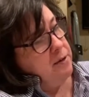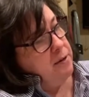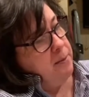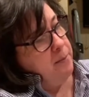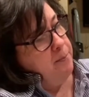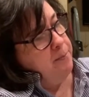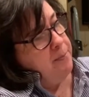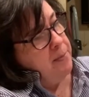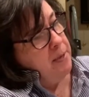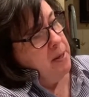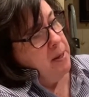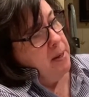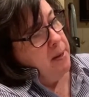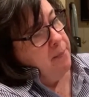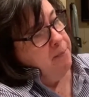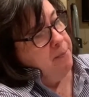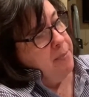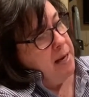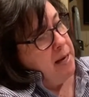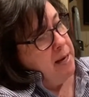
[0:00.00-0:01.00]
the
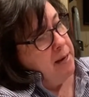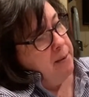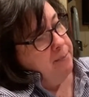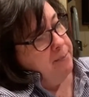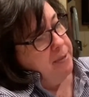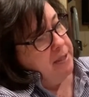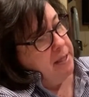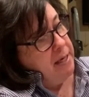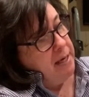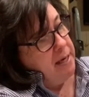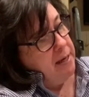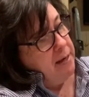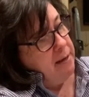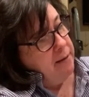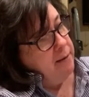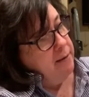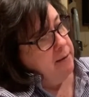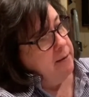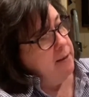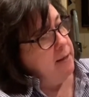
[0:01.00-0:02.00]
bottom
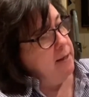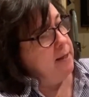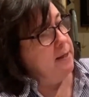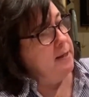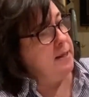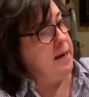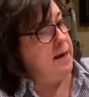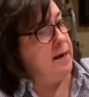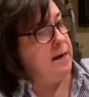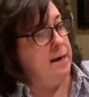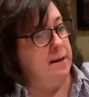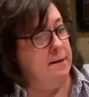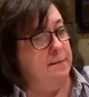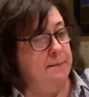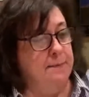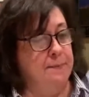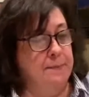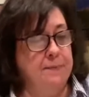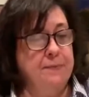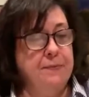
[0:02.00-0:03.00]
plate like that.
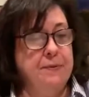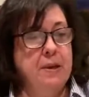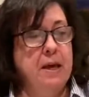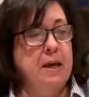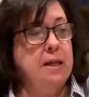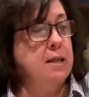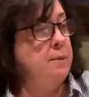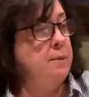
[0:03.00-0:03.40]
And